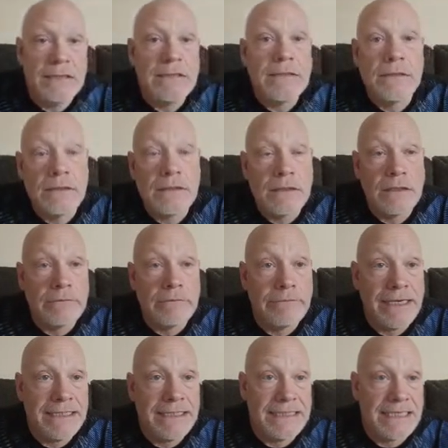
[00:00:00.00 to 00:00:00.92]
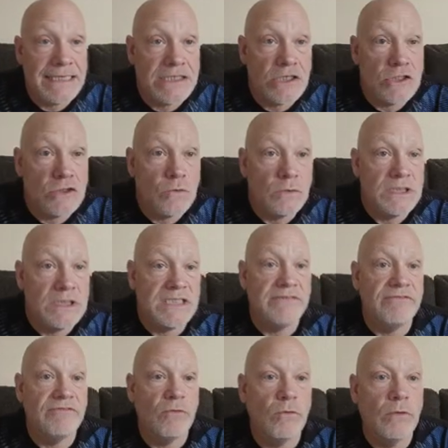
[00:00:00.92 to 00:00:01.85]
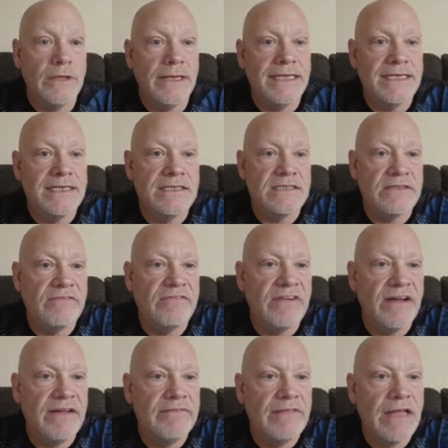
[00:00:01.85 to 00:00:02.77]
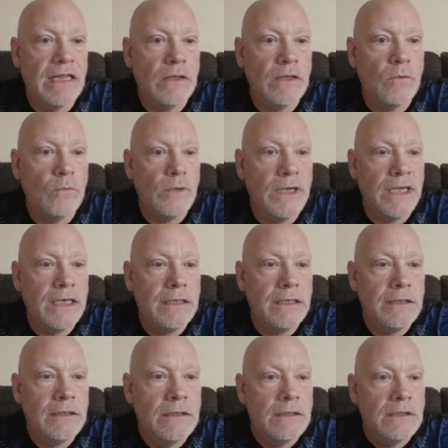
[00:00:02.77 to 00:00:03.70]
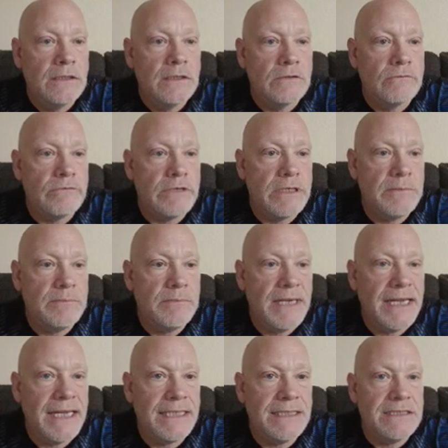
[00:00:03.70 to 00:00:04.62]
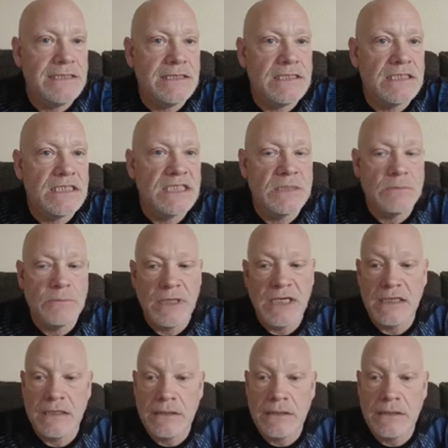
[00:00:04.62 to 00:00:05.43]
All right, that's a 24. That is a $5 win. Rebet and spin.